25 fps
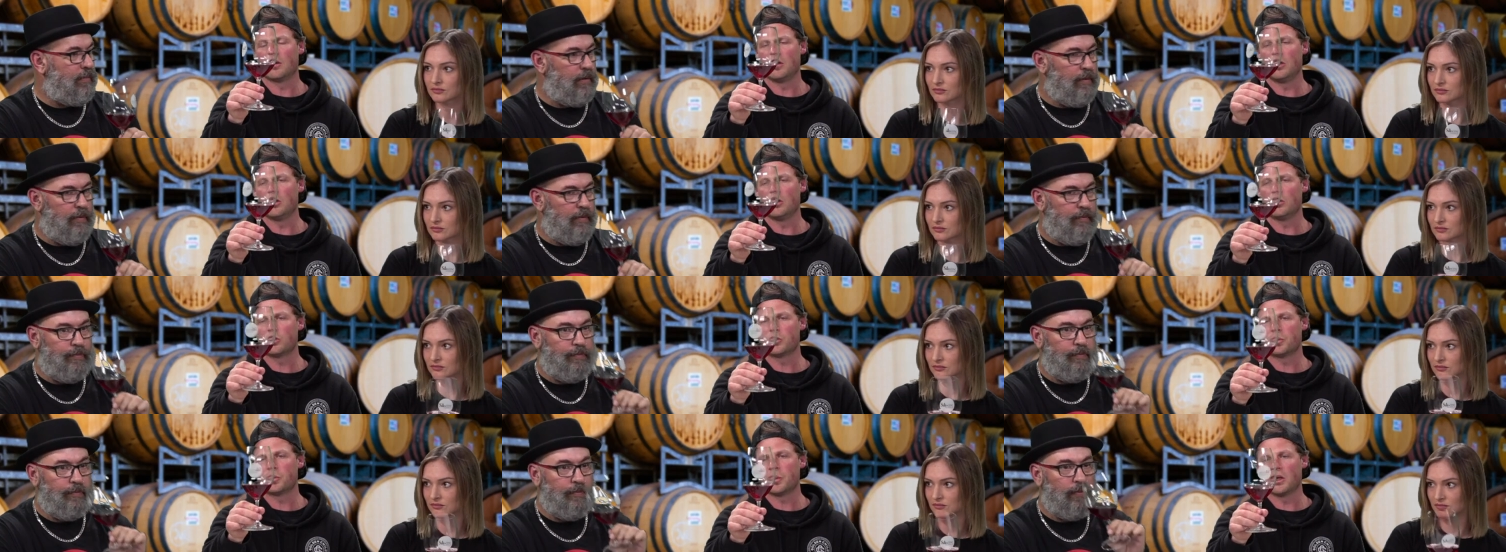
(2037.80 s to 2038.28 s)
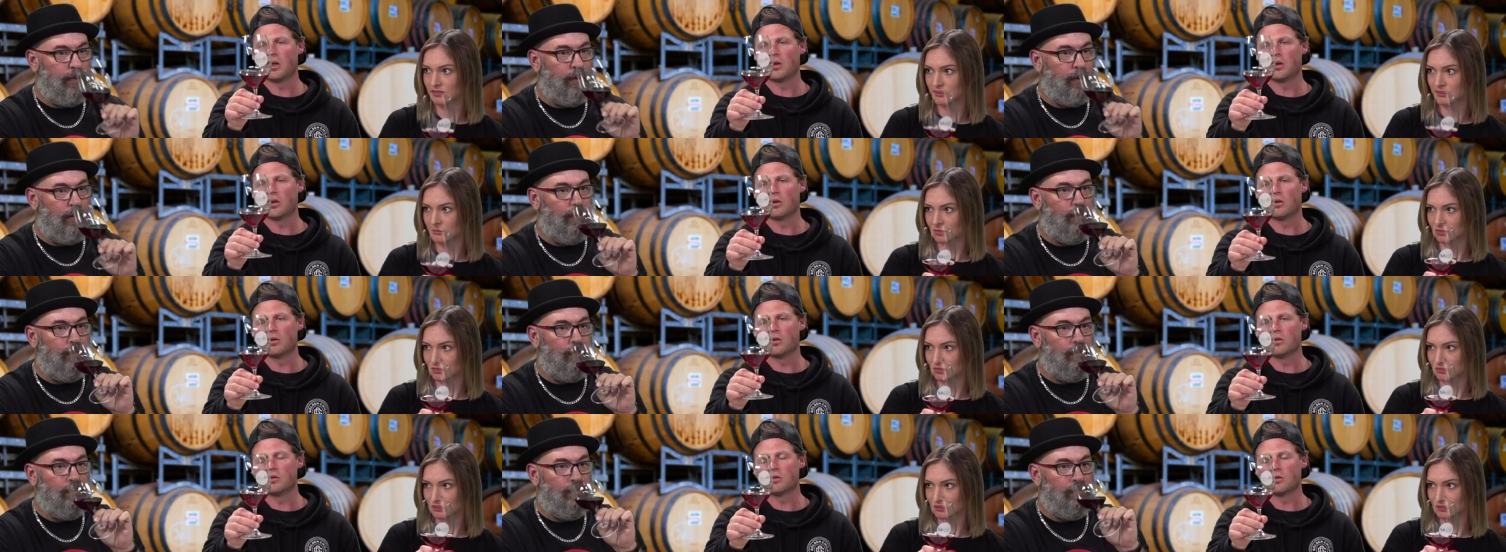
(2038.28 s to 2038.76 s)
Speaker 1: Hills
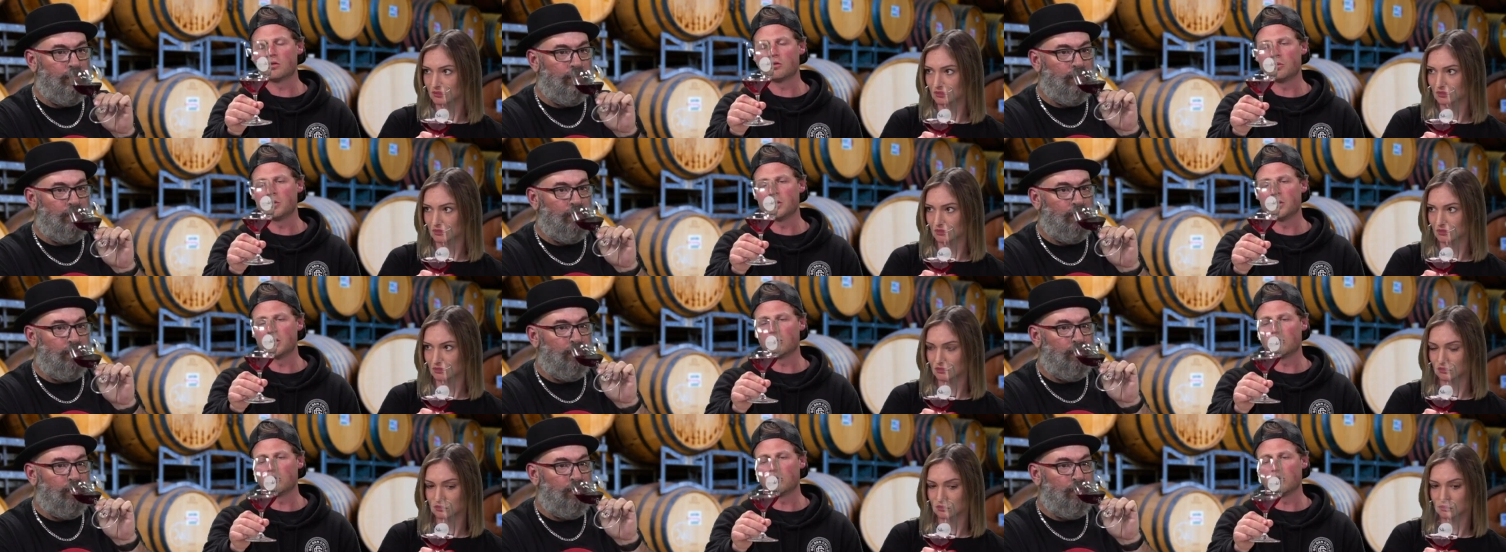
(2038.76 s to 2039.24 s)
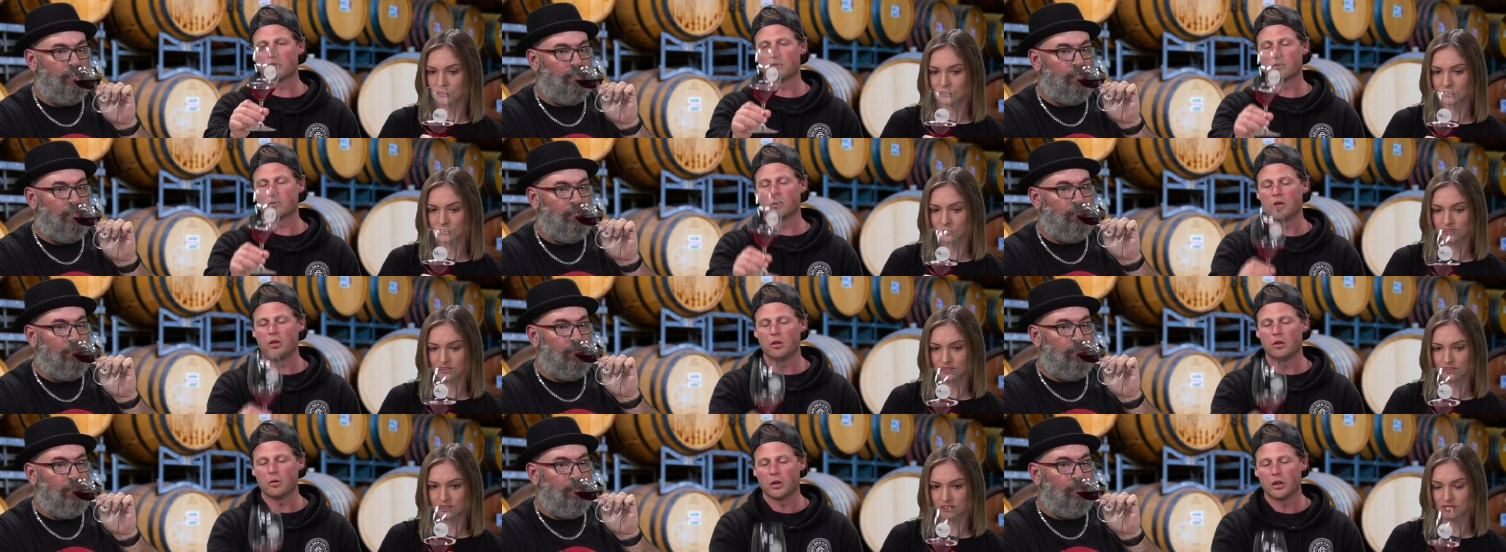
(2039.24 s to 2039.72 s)
Pinots are a bit lighter
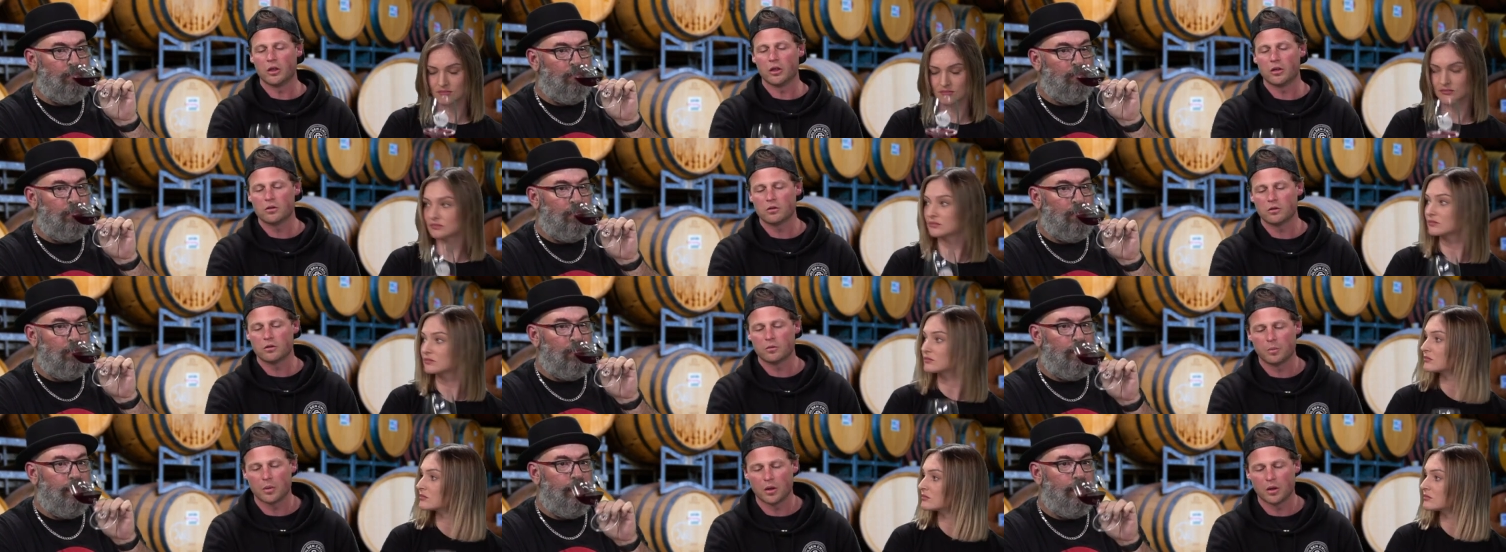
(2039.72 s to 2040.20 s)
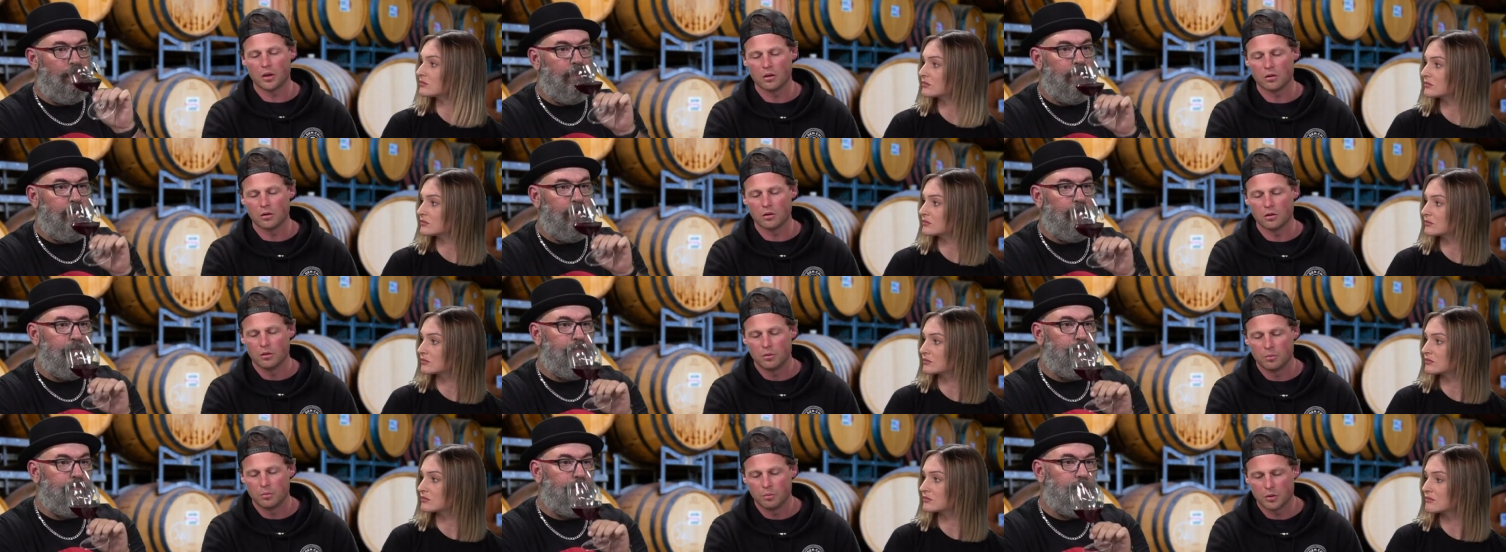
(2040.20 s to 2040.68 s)
anyways, but
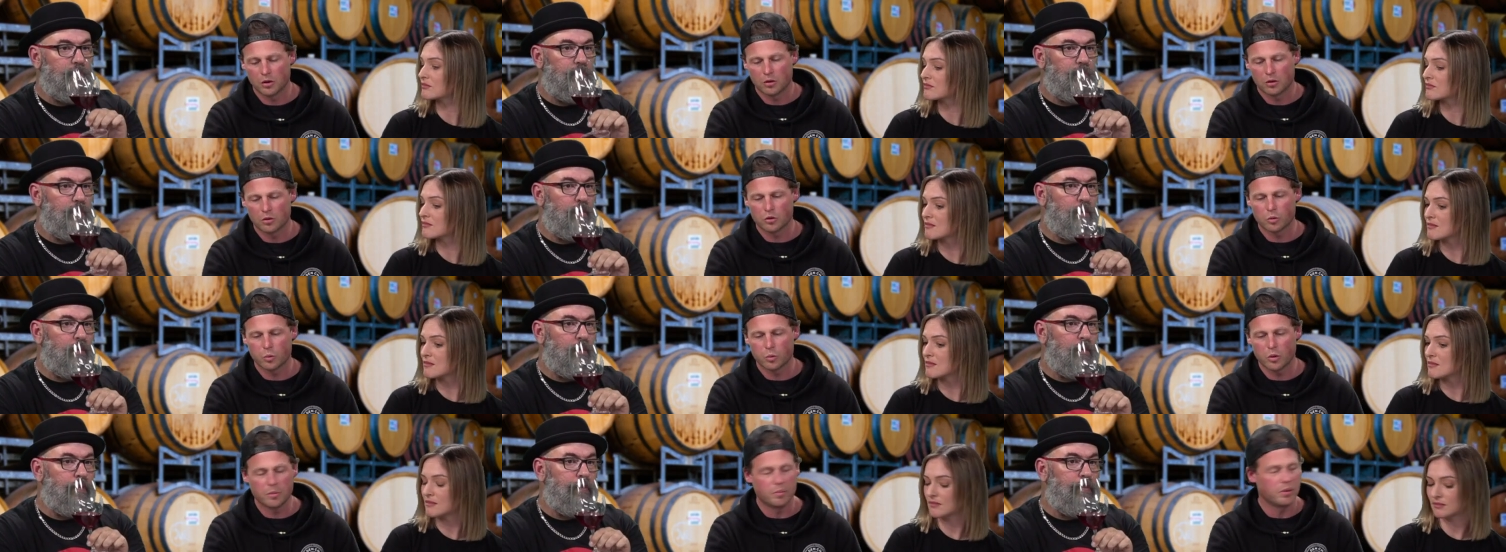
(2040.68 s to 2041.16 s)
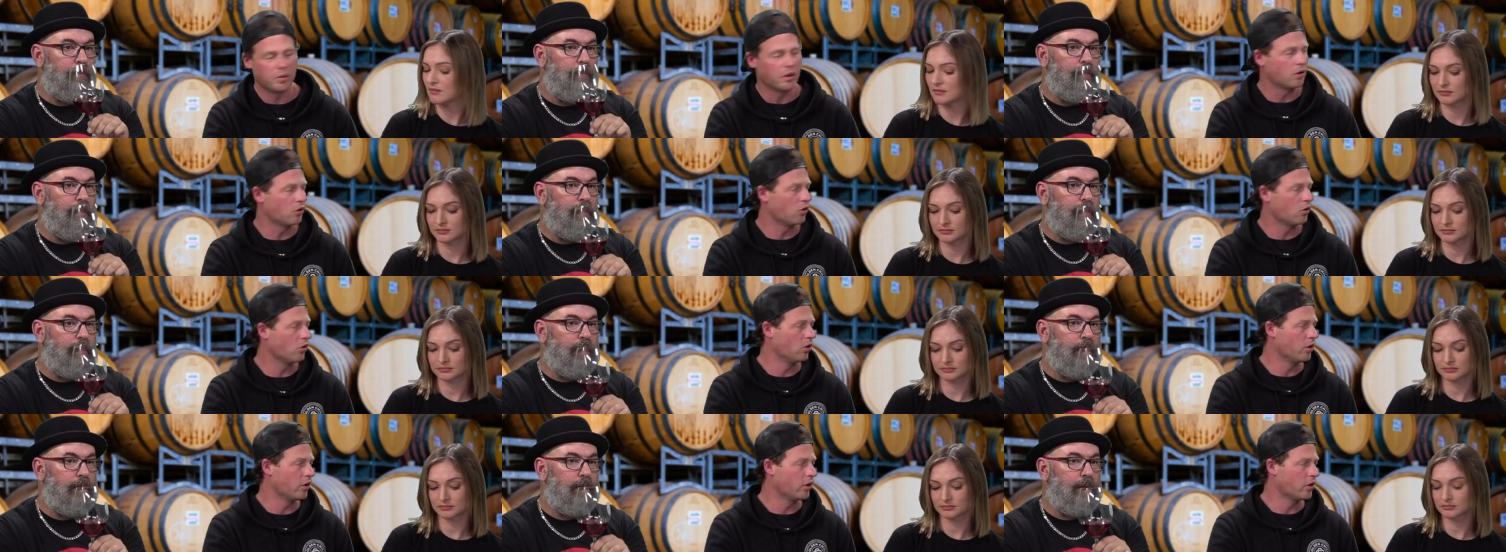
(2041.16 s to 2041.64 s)
because we pick
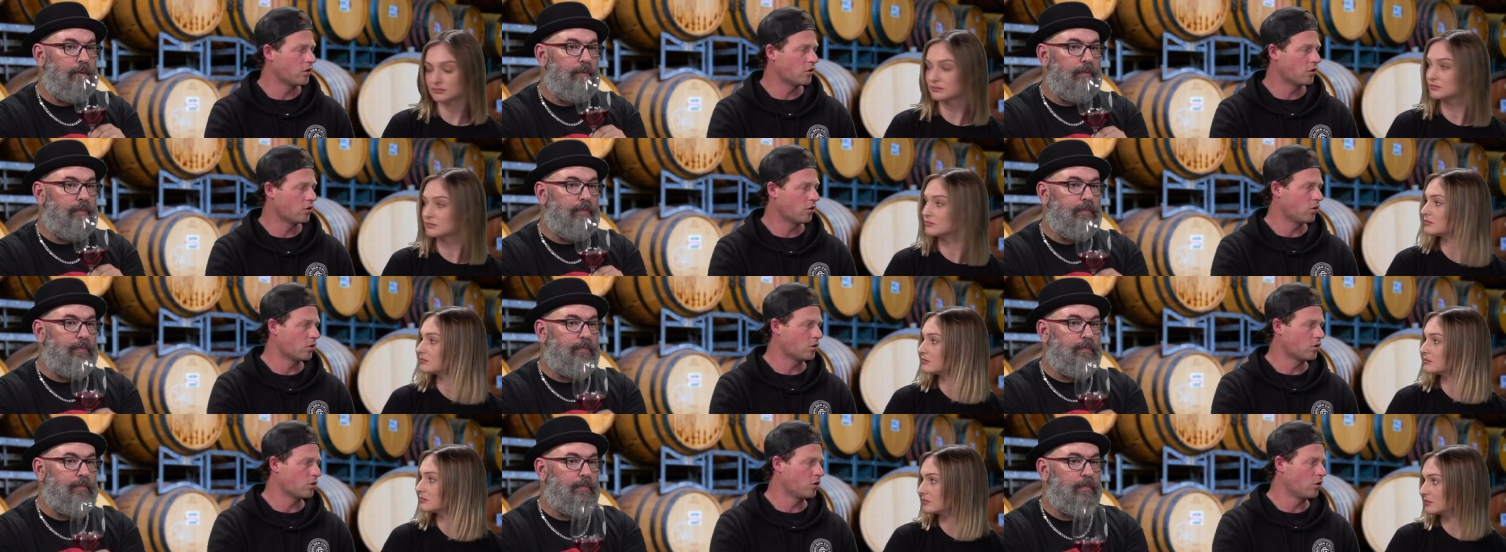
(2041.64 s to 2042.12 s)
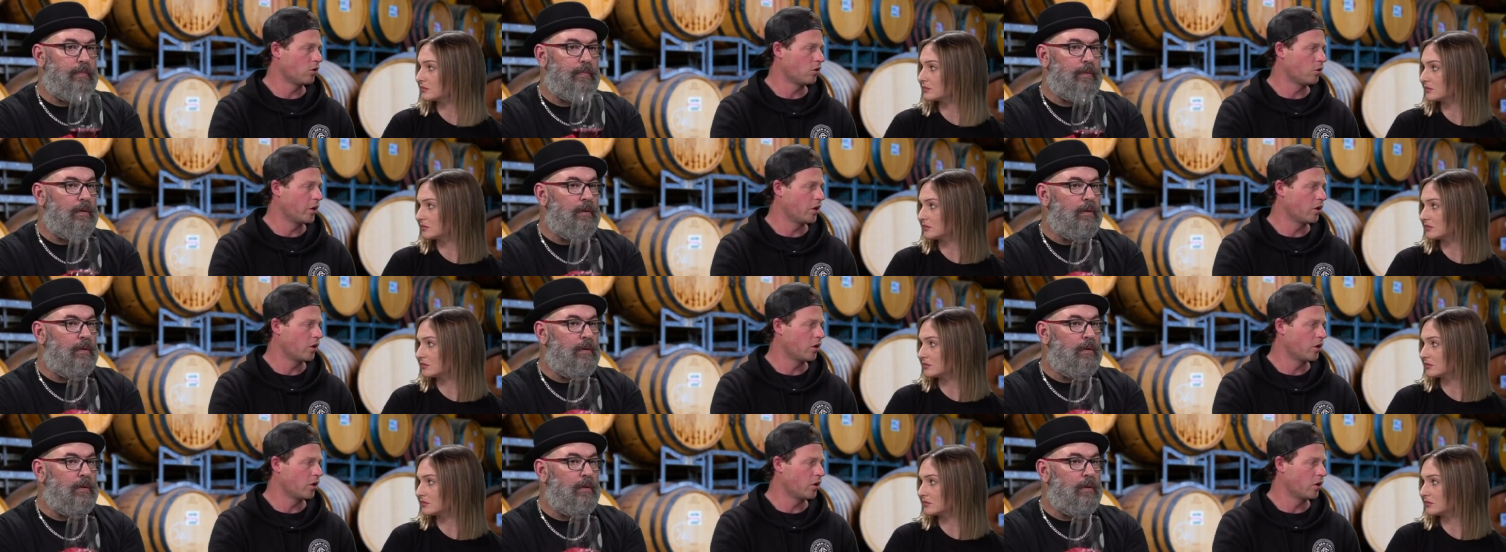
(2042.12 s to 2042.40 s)
earlier, so it's low